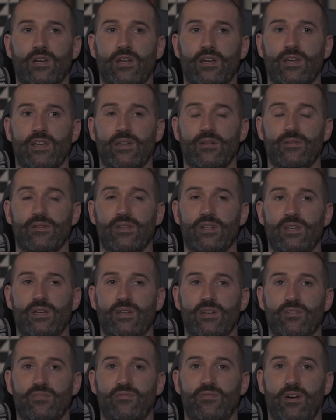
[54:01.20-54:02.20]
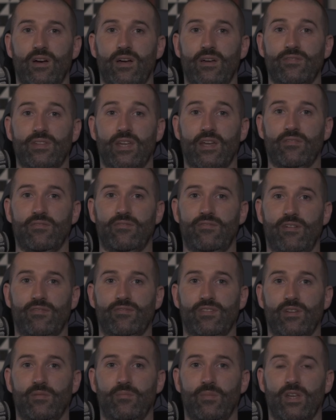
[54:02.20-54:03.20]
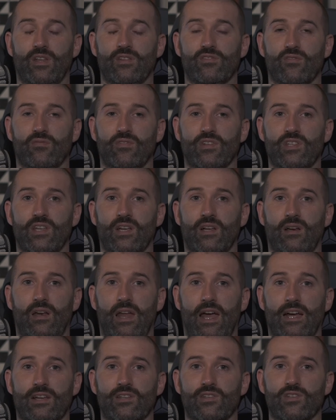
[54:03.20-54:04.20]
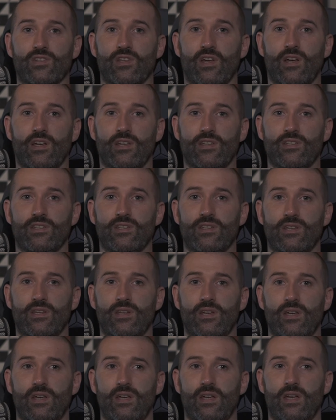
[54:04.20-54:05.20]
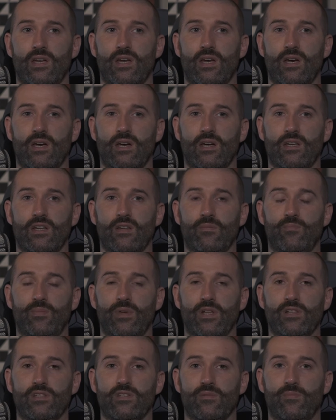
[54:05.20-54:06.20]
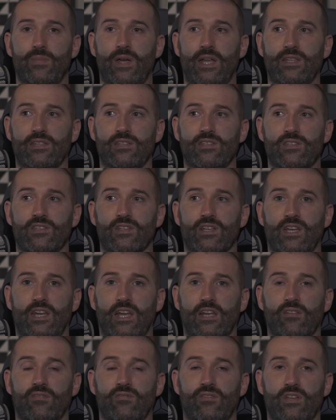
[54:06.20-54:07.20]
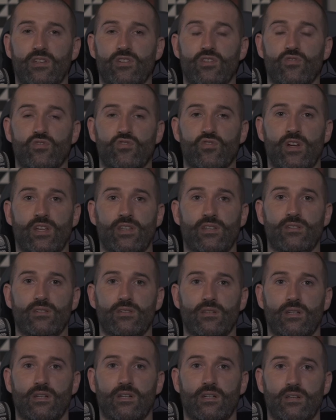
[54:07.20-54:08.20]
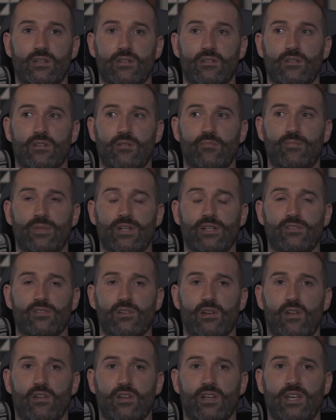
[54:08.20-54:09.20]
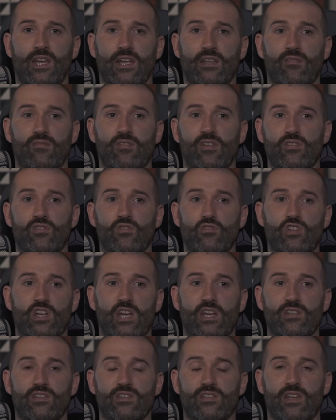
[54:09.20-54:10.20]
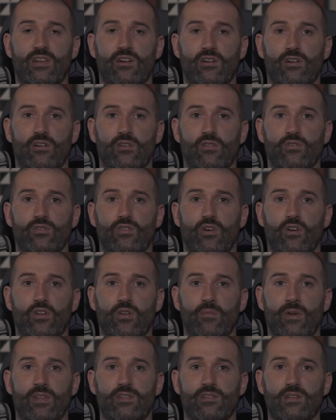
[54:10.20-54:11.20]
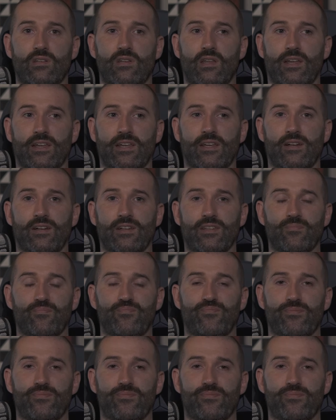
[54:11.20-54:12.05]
like 5, 10, 15 minutes of a single exercise. And it builds immense connective tissue strength, and it builds a lot of connective tissue changes that are undocumented. Like I've